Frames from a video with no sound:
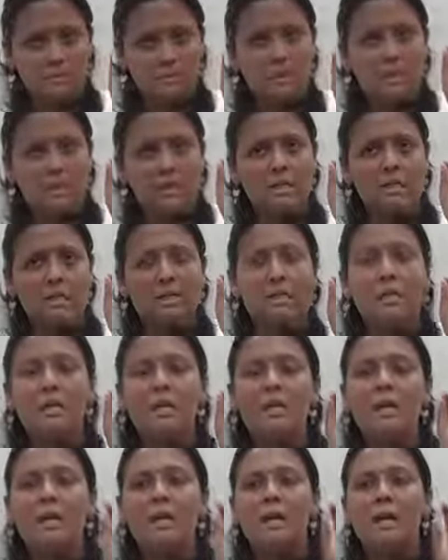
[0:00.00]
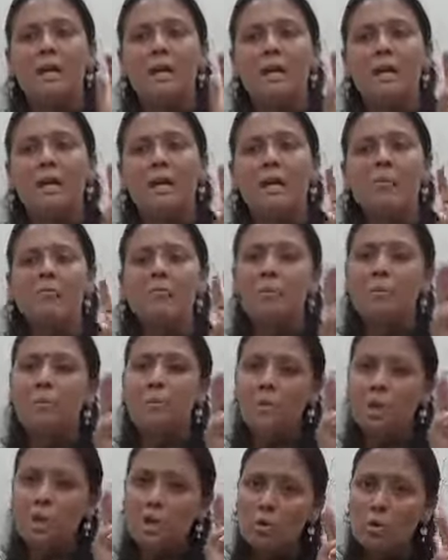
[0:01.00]
leader can have an
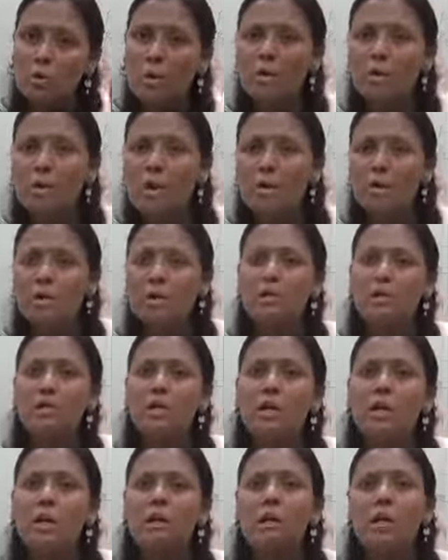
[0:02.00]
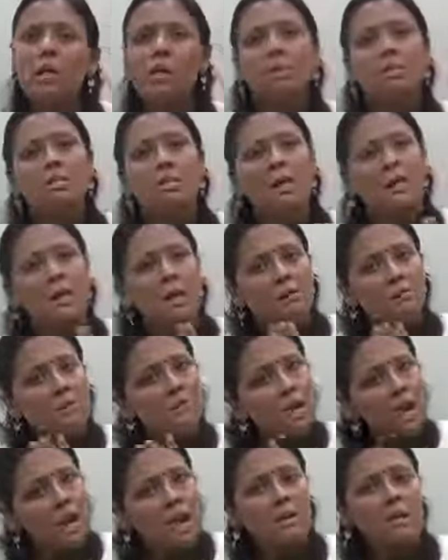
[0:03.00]
equal market share, or it can have
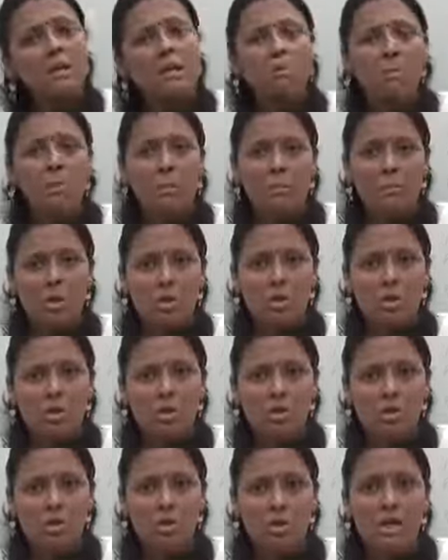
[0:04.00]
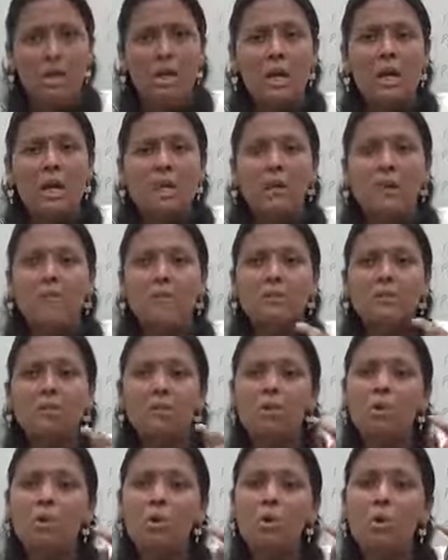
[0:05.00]
an unequal market share. If it
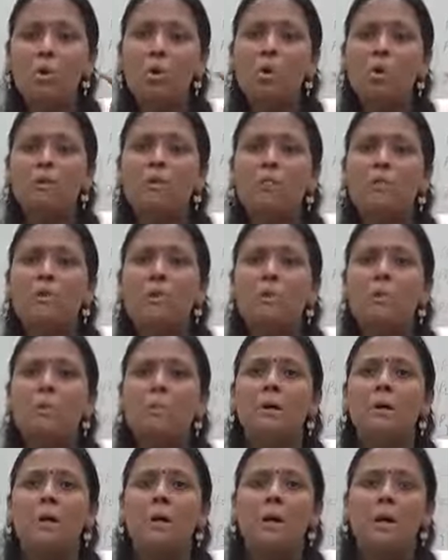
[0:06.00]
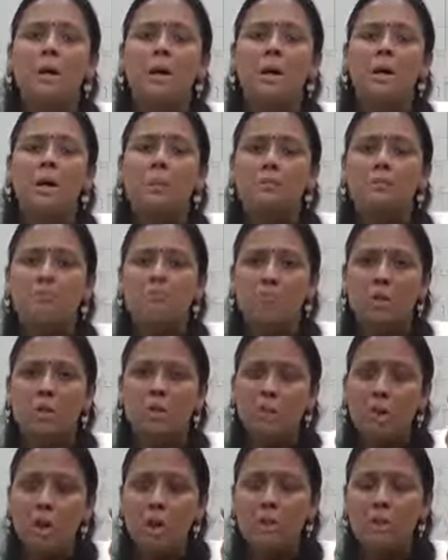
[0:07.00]
is a low cost firm
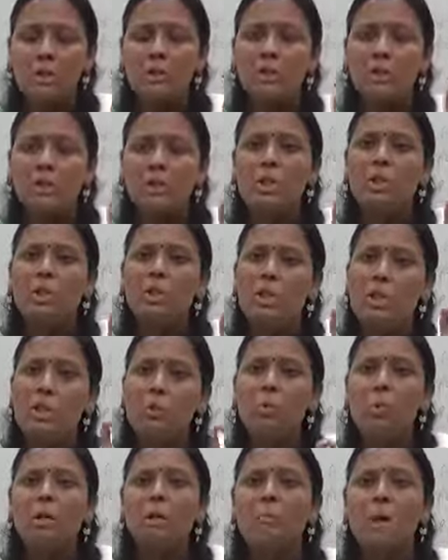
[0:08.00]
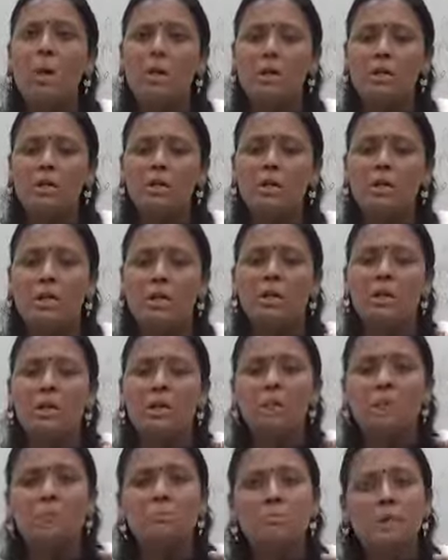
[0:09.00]
model with an equal market share,
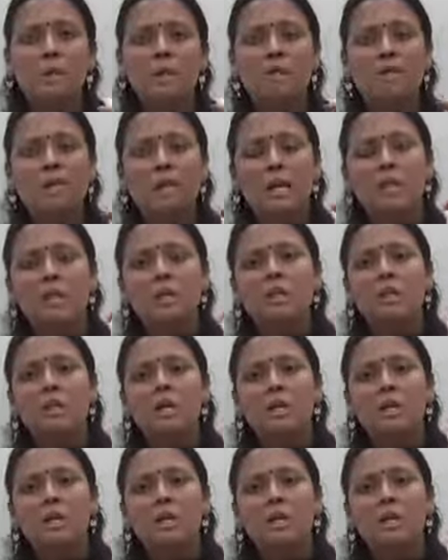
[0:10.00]
then it means that